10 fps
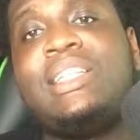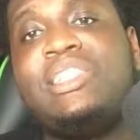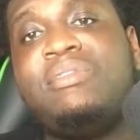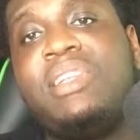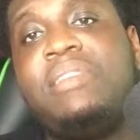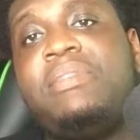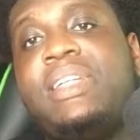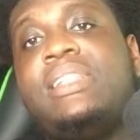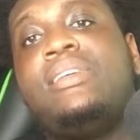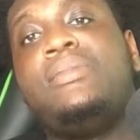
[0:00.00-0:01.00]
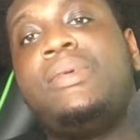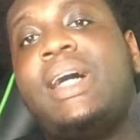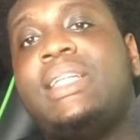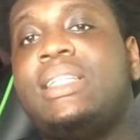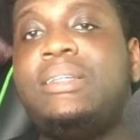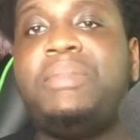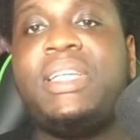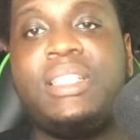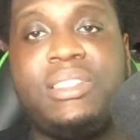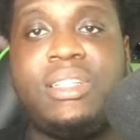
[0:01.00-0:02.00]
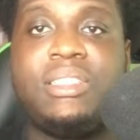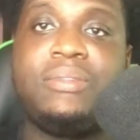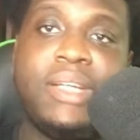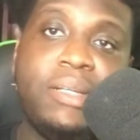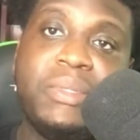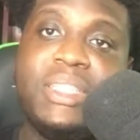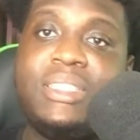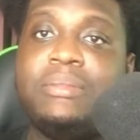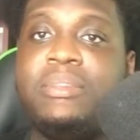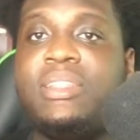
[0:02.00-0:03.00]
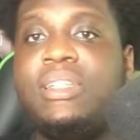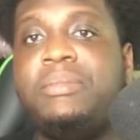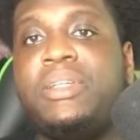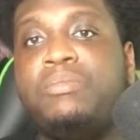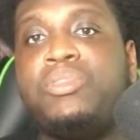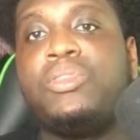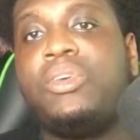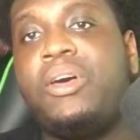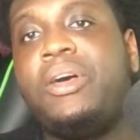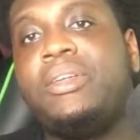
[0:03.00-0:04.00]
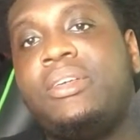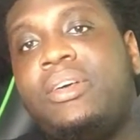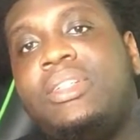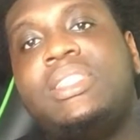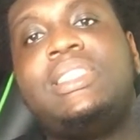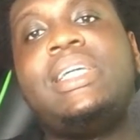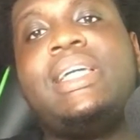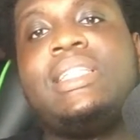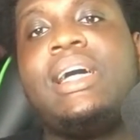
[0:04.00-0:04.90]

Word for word: do you really think there will actually be a chance for anybody to really be brought on stage,